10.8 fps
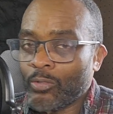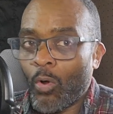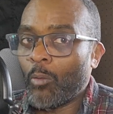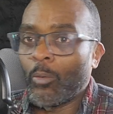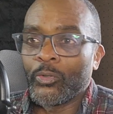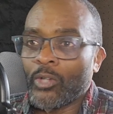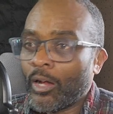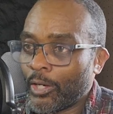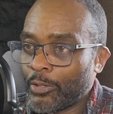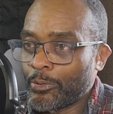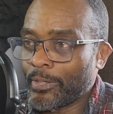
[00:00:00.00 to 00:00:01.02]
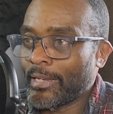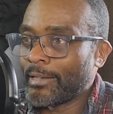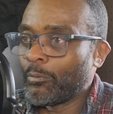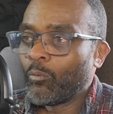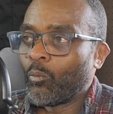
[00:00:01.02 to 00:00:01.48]
almost a hundred
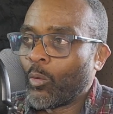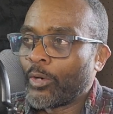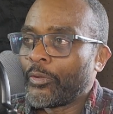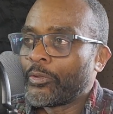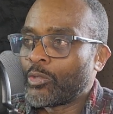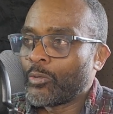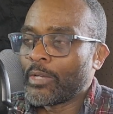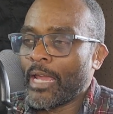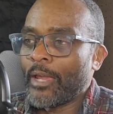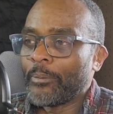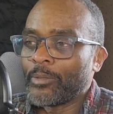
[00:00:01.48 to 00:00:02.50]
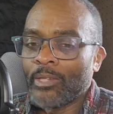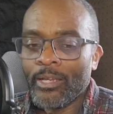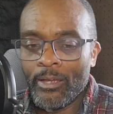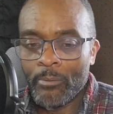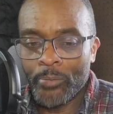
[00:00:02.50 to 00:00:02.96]
in one of the two games
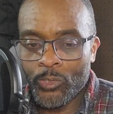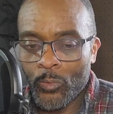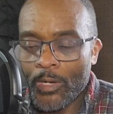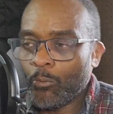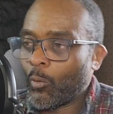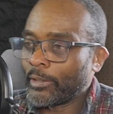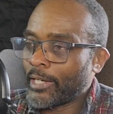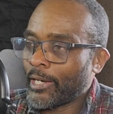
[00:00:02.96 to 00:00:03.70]
between one